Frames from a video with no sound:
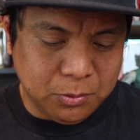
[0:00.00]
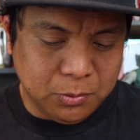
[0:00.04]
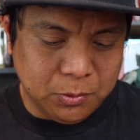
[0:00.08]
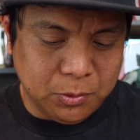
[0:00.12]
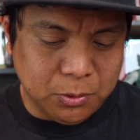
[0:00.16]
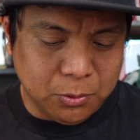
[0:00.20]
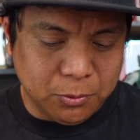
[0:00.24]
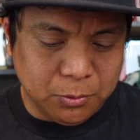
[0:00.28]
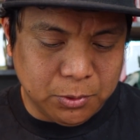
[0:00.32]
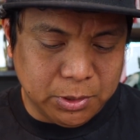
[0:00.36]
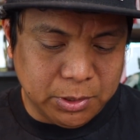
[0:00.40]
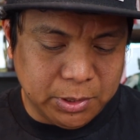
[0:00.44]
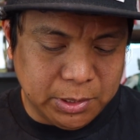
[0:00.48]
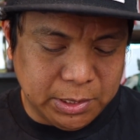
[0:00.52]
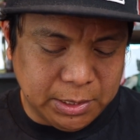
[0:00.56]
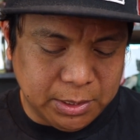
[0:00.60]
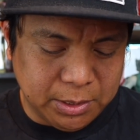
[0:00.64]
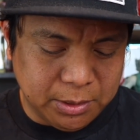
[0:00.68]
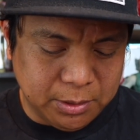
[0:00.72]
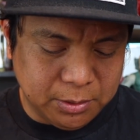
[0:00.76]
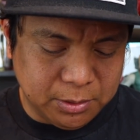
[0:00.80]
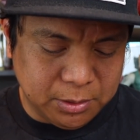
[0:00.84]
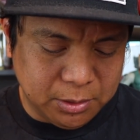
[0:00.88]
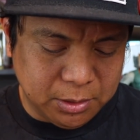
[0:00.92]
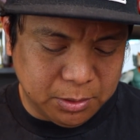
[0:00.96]
Well, while
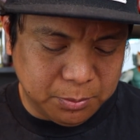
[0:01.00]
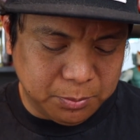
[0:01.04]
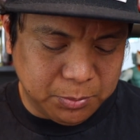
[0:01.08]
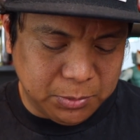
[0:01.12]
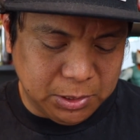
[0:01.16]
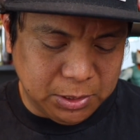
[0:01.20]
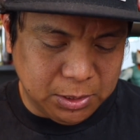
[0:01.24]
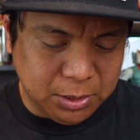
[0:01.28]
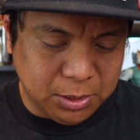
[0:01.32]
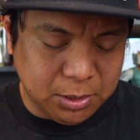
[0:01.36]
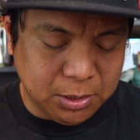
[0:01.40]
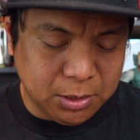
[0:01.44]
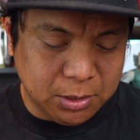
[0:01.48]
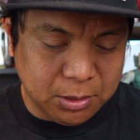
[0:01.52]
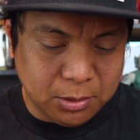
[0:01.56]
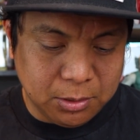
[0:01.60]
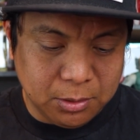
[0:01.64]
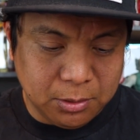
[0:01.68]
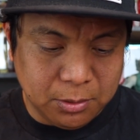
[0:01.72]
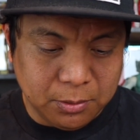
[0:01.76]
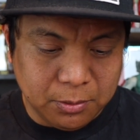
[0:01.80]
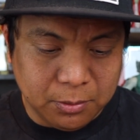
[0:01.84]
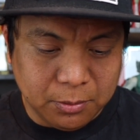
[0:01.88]
that is updating,